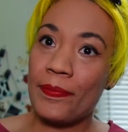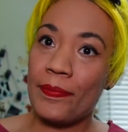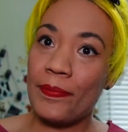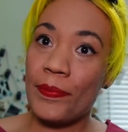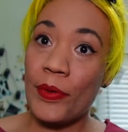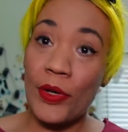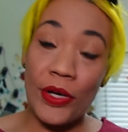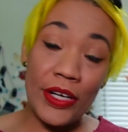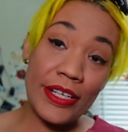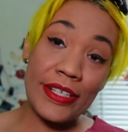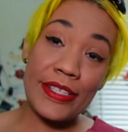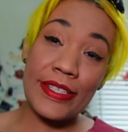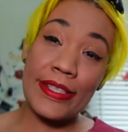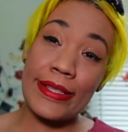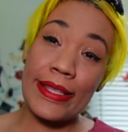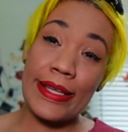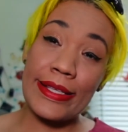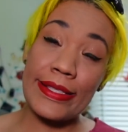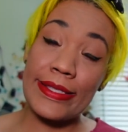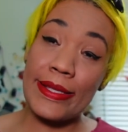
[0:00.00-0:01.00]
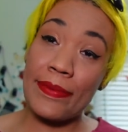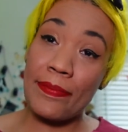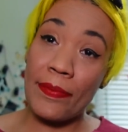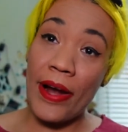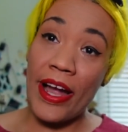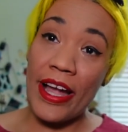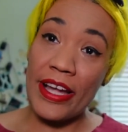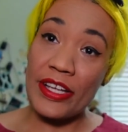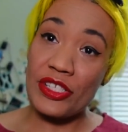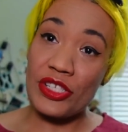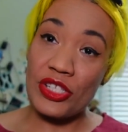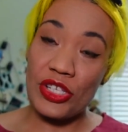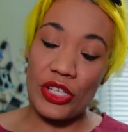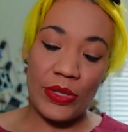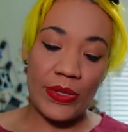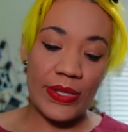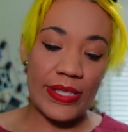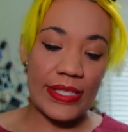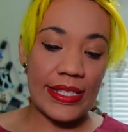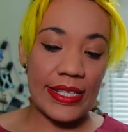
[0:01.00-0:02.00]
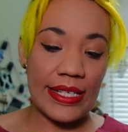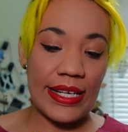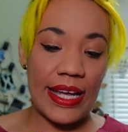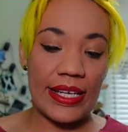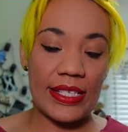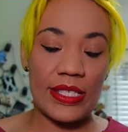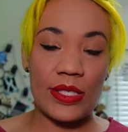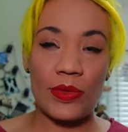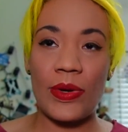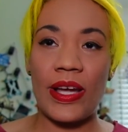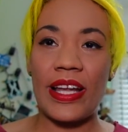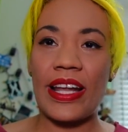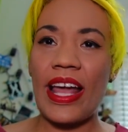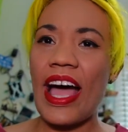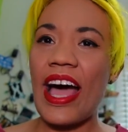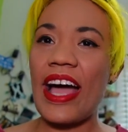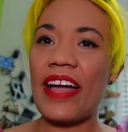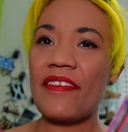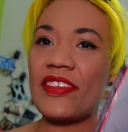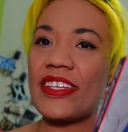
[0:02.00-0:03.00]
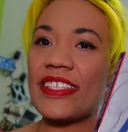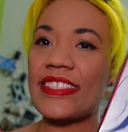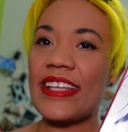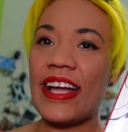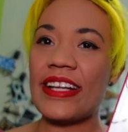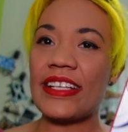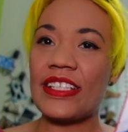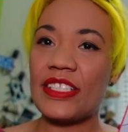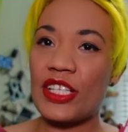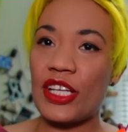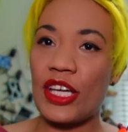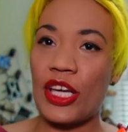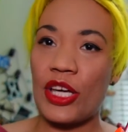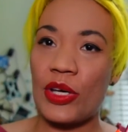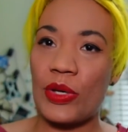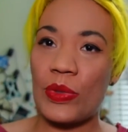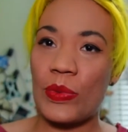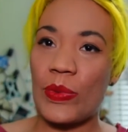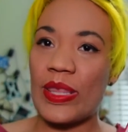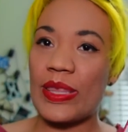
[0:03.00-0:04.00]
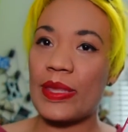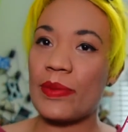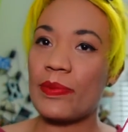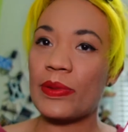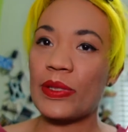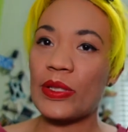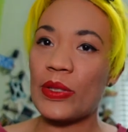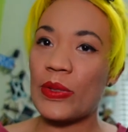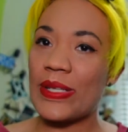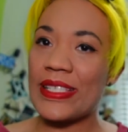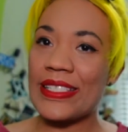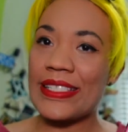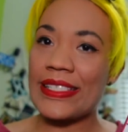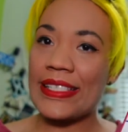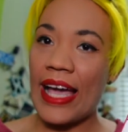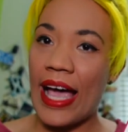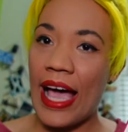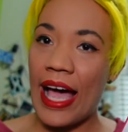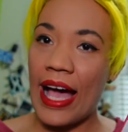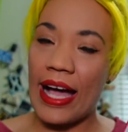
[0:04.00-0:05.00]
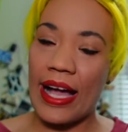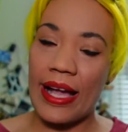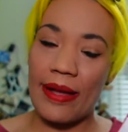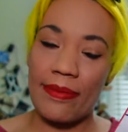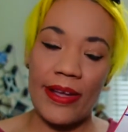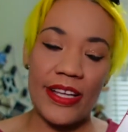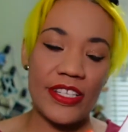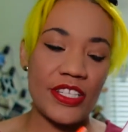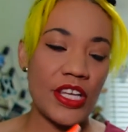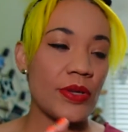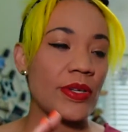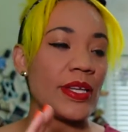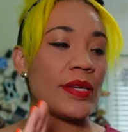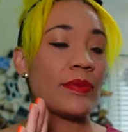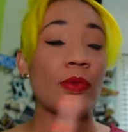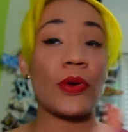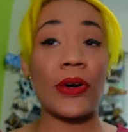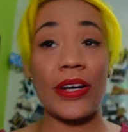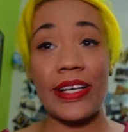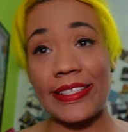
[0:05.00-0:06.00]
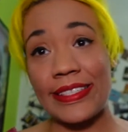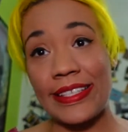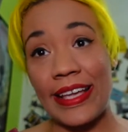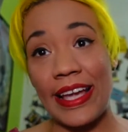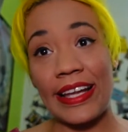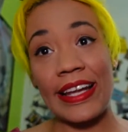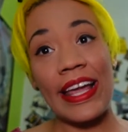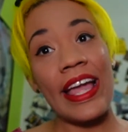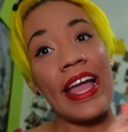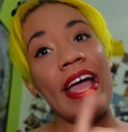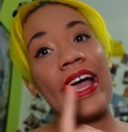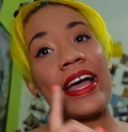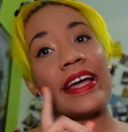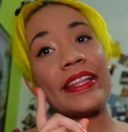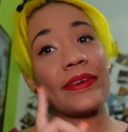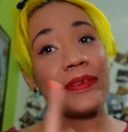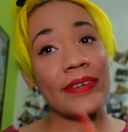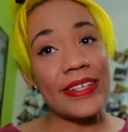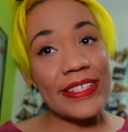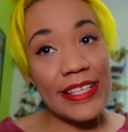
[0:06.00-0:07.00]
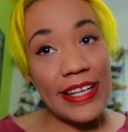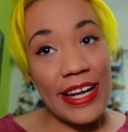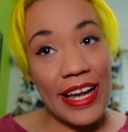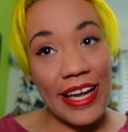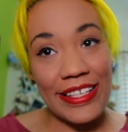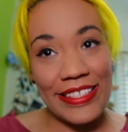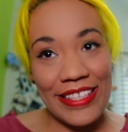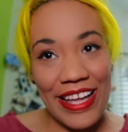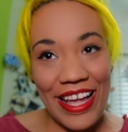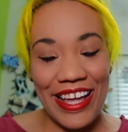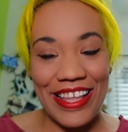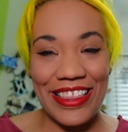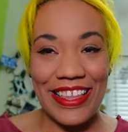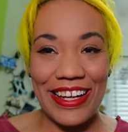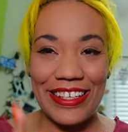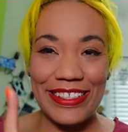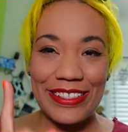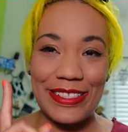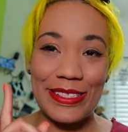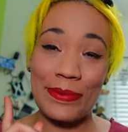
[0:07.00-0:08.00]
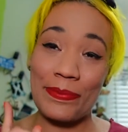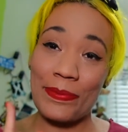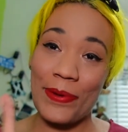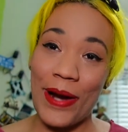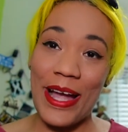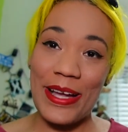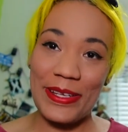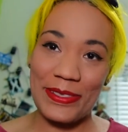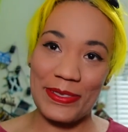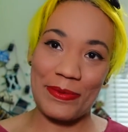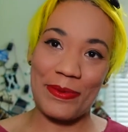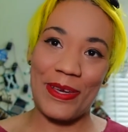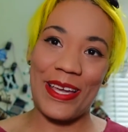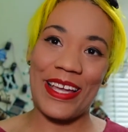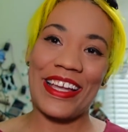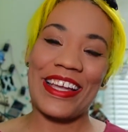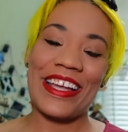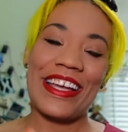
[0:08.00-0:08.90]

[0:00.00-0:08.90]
books that surprised you is the next one. I've decided to go with The Bluest Eye by Toni Morrison. And the reason I say that it surprised me